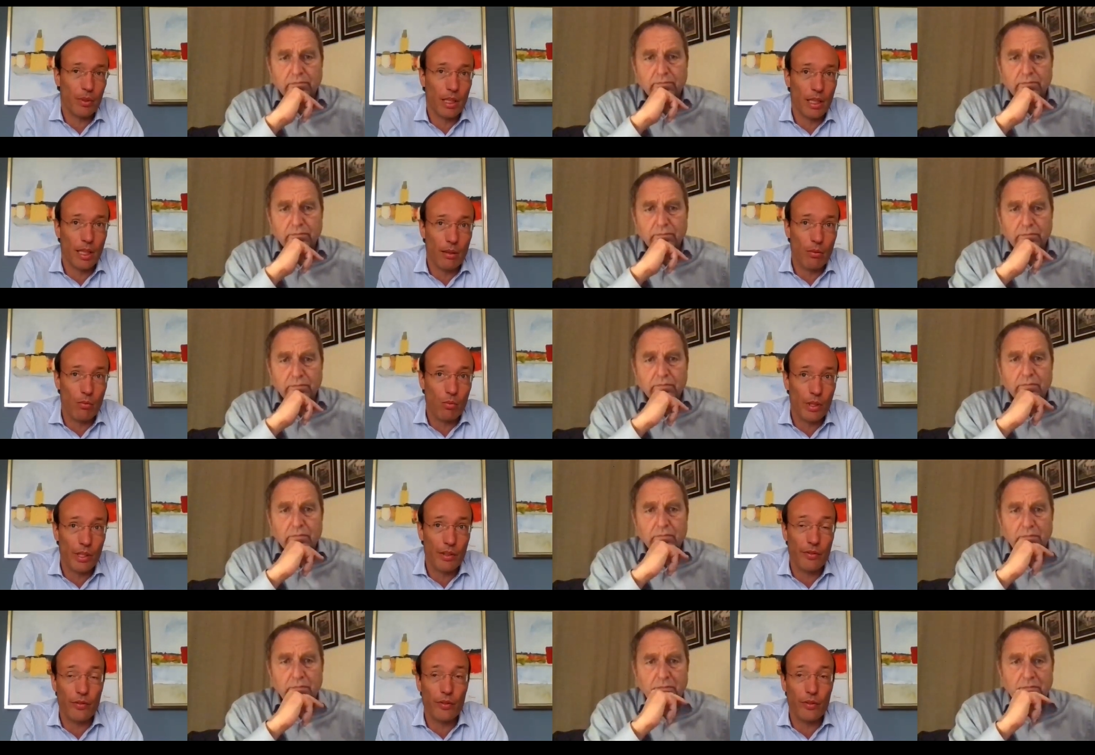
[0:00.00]
Speaker 1: Uh,
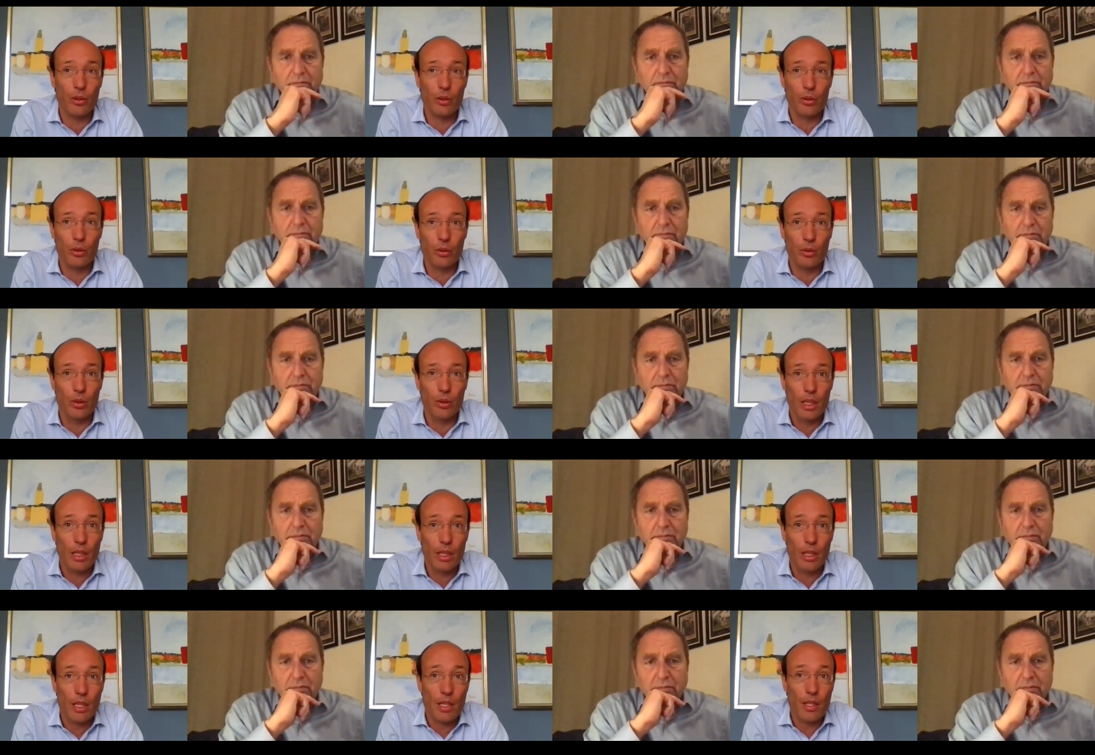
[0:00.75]
we
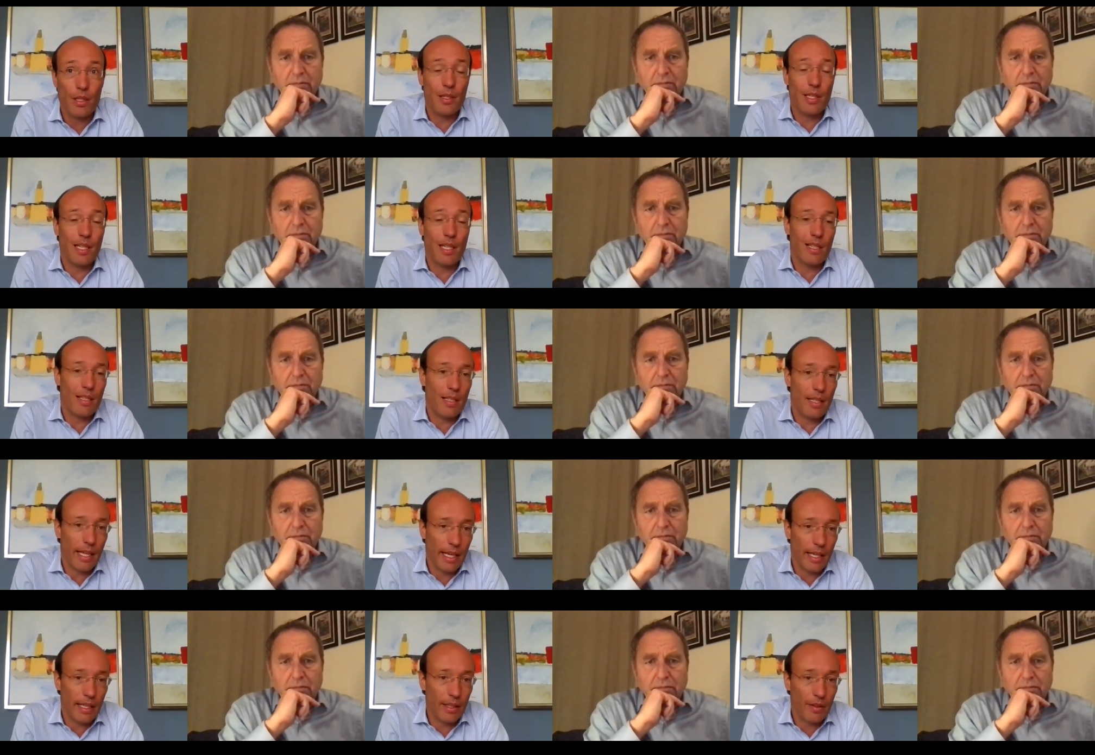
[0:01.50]
flew six
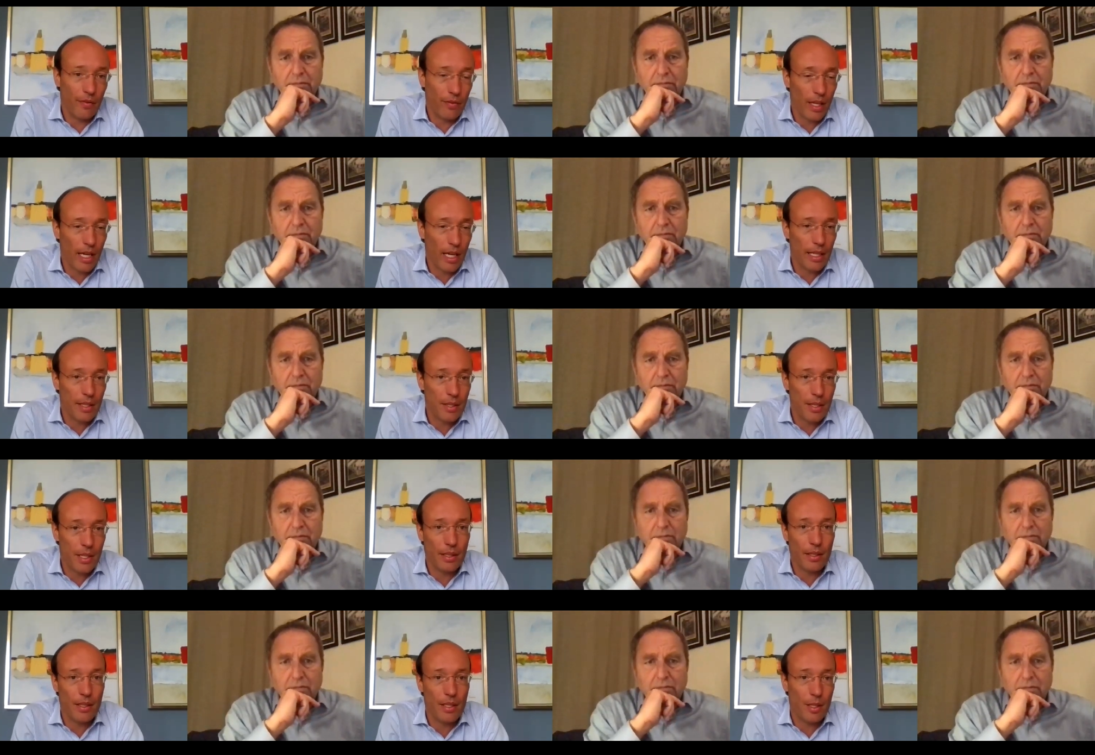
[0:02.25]
daily
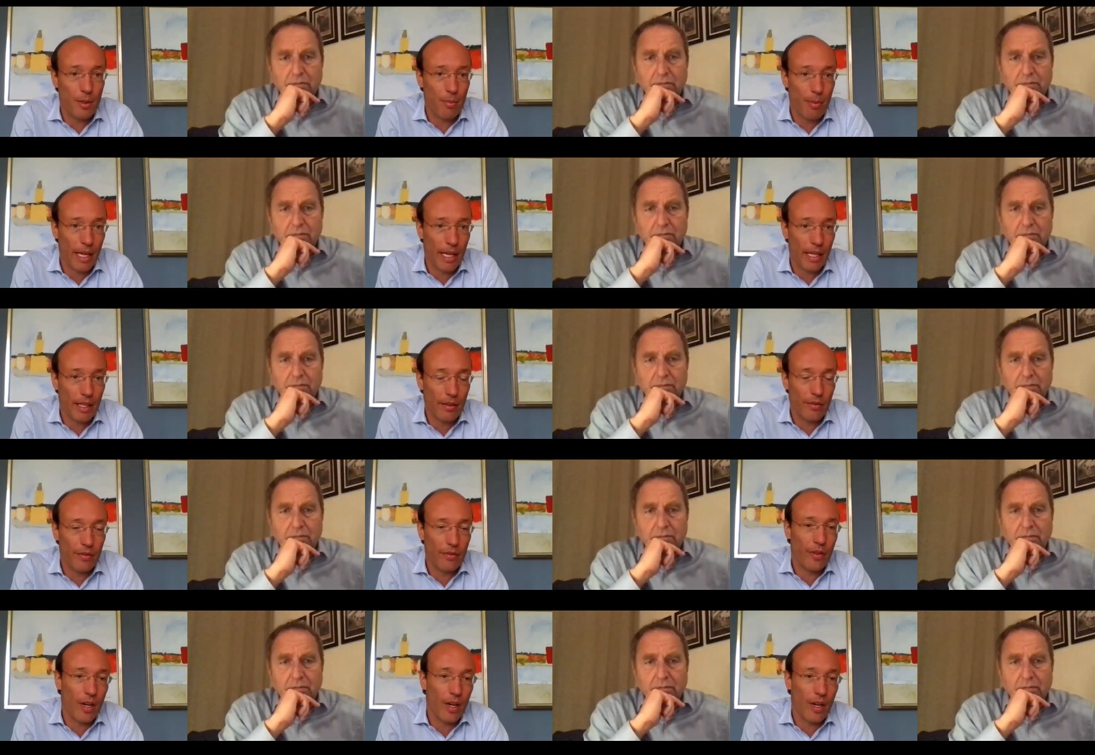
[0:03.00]
flights into Spain,